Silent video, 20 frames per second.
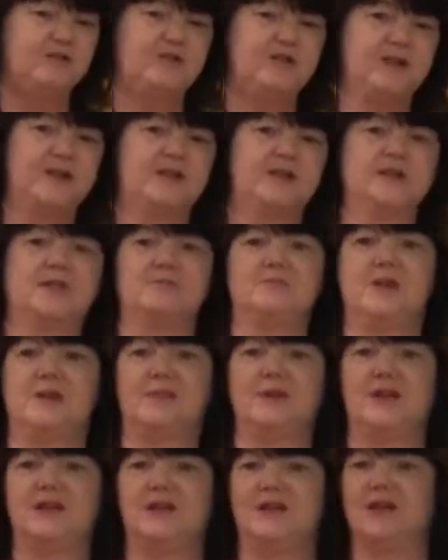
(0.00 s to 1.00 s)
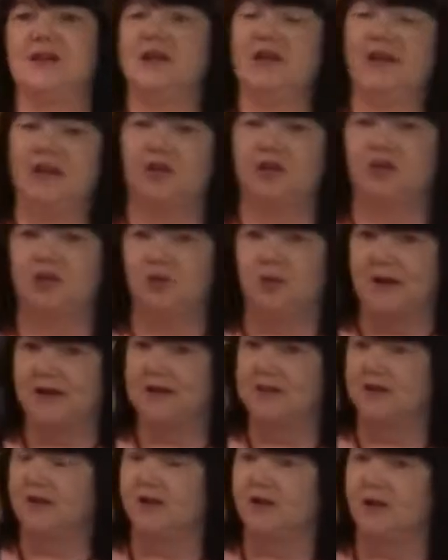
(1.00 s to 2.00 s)
figured that maybe he had
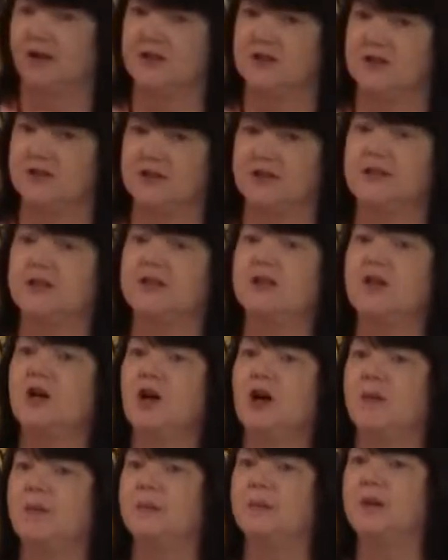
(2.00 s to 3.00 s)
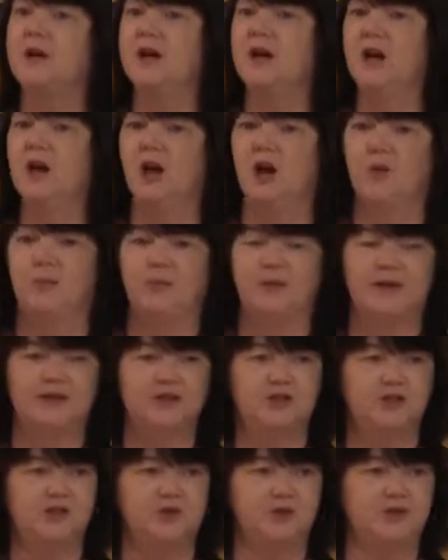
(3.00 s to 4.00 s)
20,000 that had come up as
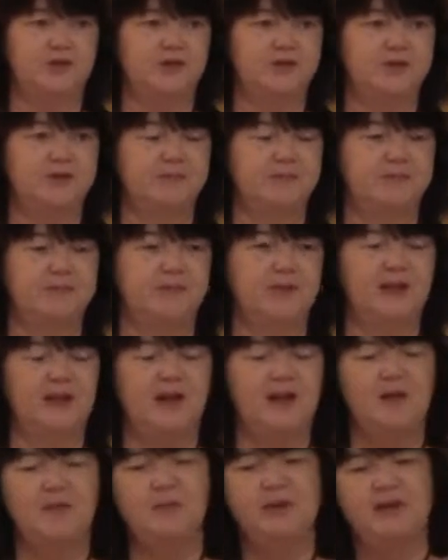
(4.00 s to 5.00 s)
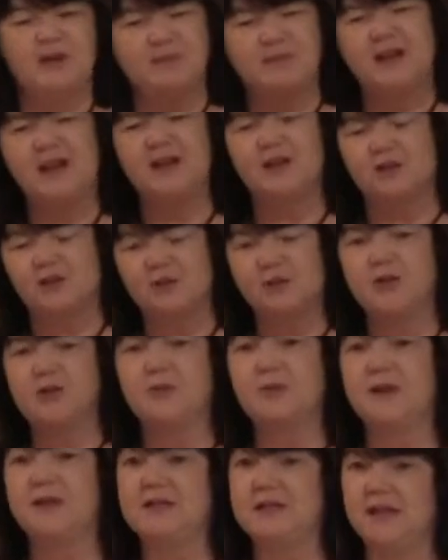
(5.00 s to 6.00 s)
shoots. But he might lose
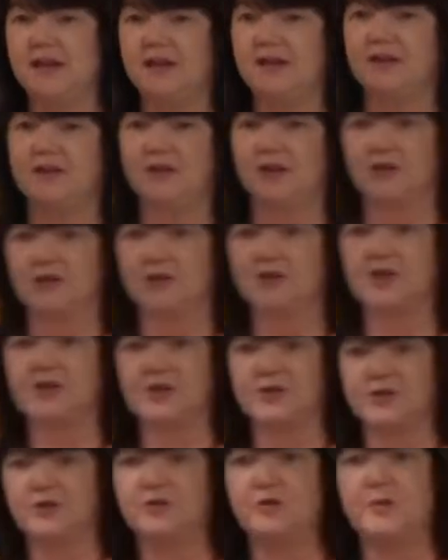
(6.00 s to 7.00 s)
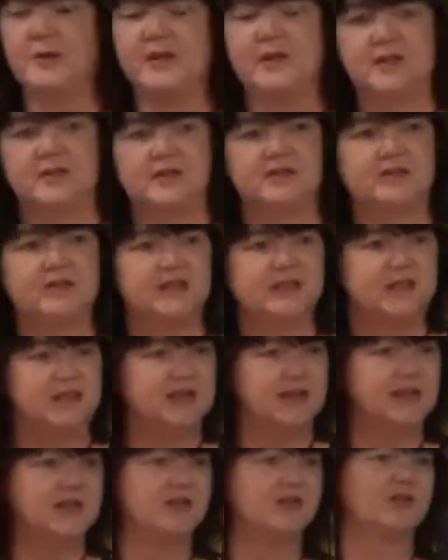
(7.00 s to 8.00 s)
about 10,000 or so because of
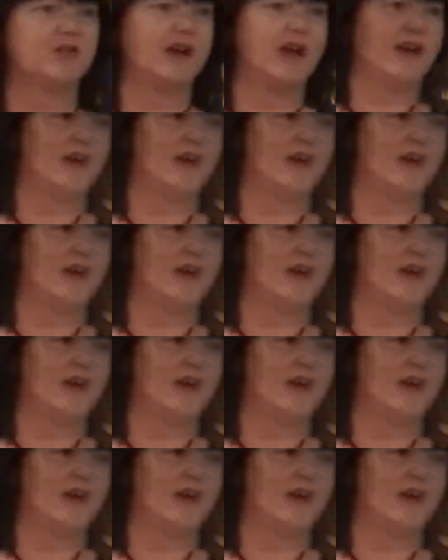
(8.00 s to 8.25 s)
disease or